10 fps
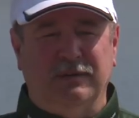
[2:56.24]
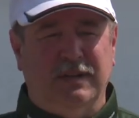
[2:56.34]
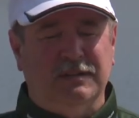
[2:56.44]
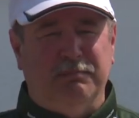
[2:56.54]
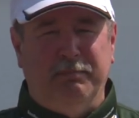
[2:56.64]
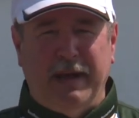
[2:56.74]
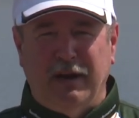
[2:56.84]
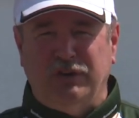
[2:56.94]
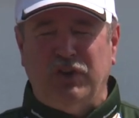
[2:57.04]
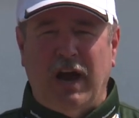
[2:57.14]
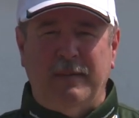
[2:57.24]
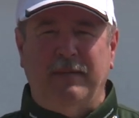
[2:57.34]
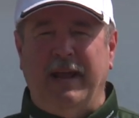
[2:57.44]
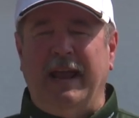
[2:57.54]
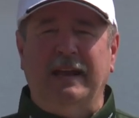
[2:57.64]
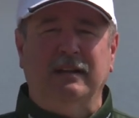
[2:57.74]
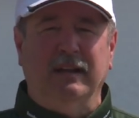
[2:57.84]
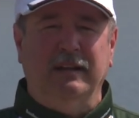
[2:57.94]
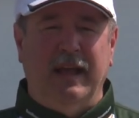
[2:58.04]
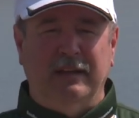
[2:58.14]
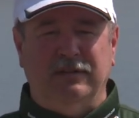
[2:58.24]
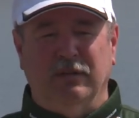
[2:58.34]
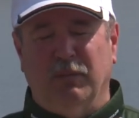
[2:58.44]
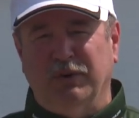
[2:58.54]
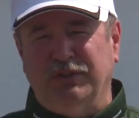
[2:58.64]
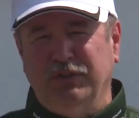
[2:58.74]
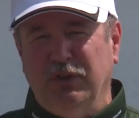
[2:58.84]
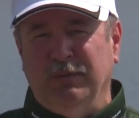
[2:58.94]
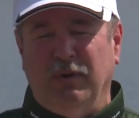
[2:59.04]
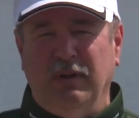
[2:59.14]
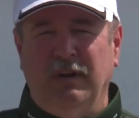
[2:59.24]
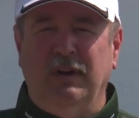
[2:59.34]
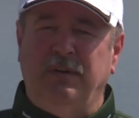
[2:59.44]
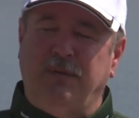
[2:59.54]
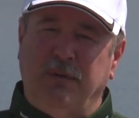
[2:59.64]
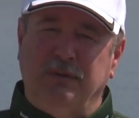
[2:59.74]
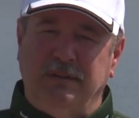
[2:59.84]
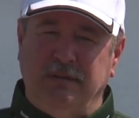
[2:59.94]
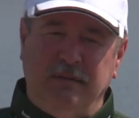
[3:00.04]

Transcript: So it does a better job of handling that. So they're more suitable for those